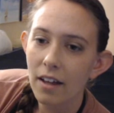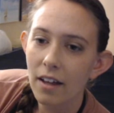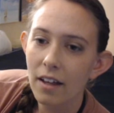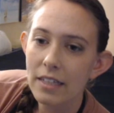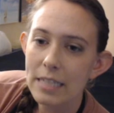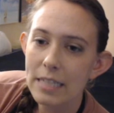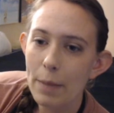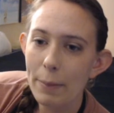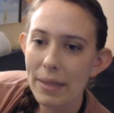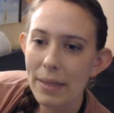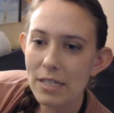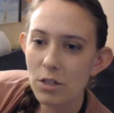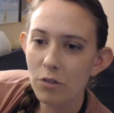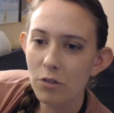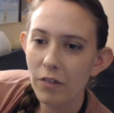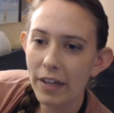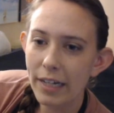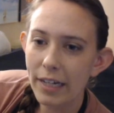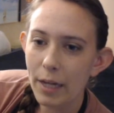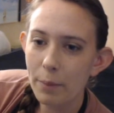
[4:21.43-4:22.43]
Is that
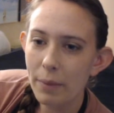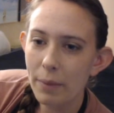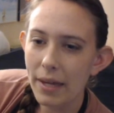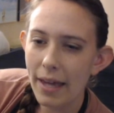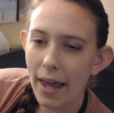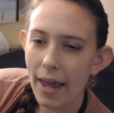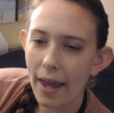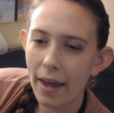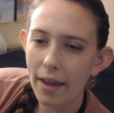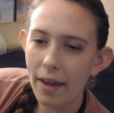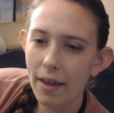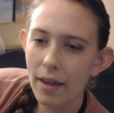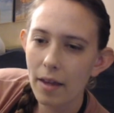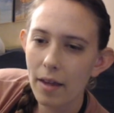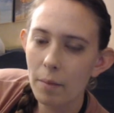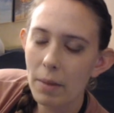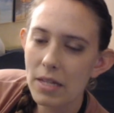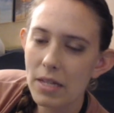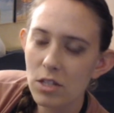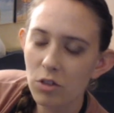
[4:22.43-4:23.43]
Pennsylvania? PA?
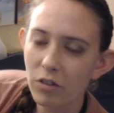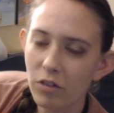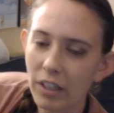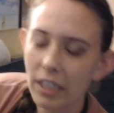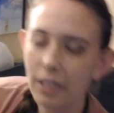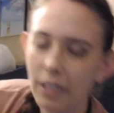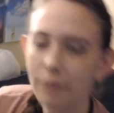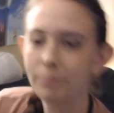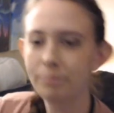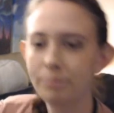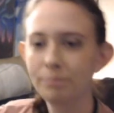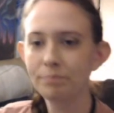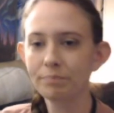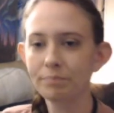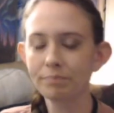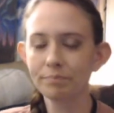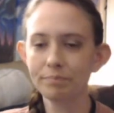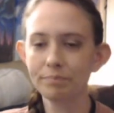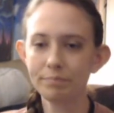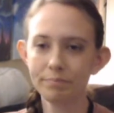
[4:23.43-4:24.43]
Pennsylvania?
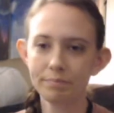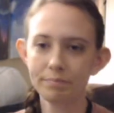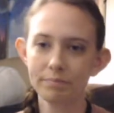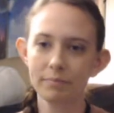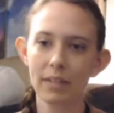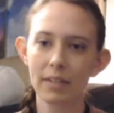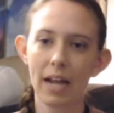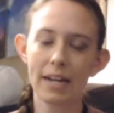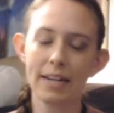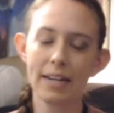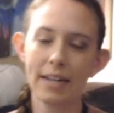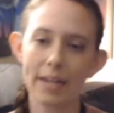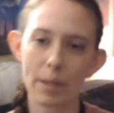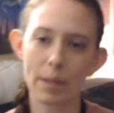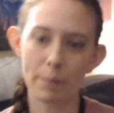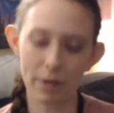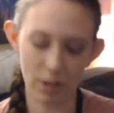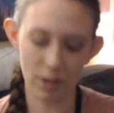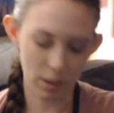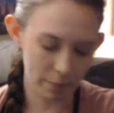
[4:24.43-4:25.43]
I need to get
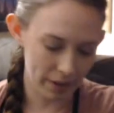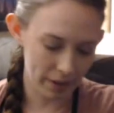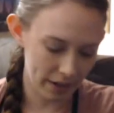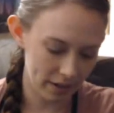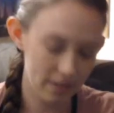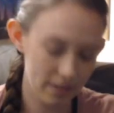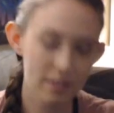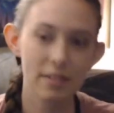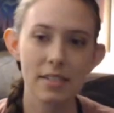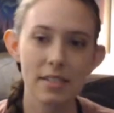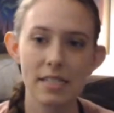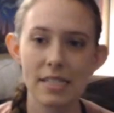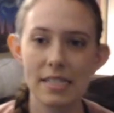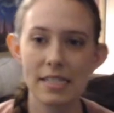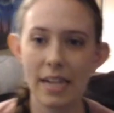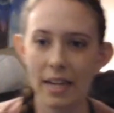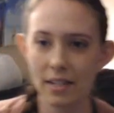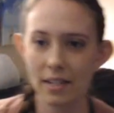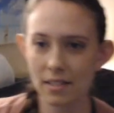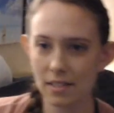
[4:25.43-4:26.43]
better at my
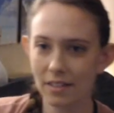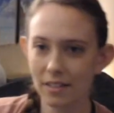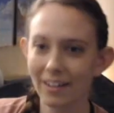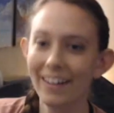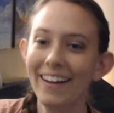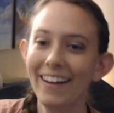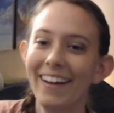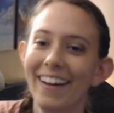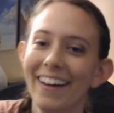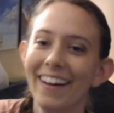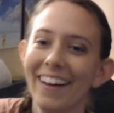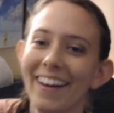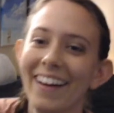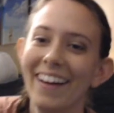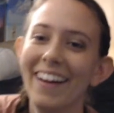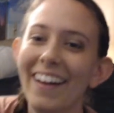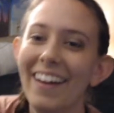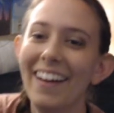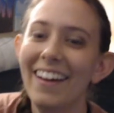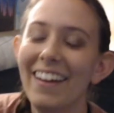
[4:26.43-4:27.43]
states.
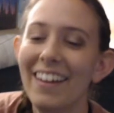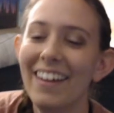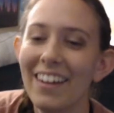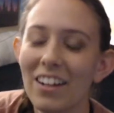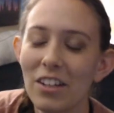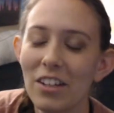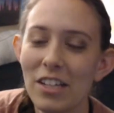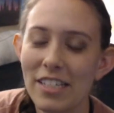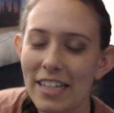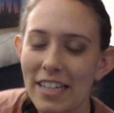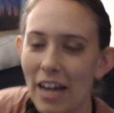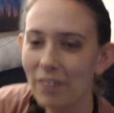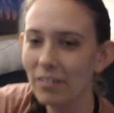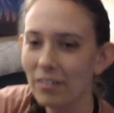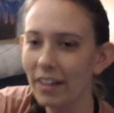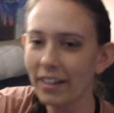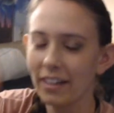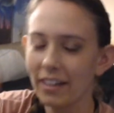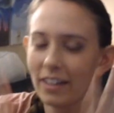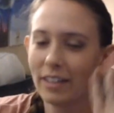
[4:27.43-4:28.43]
At least have
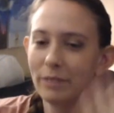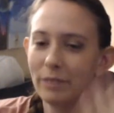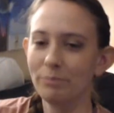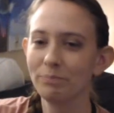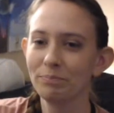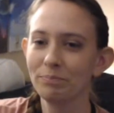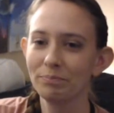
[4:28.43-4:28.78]
like a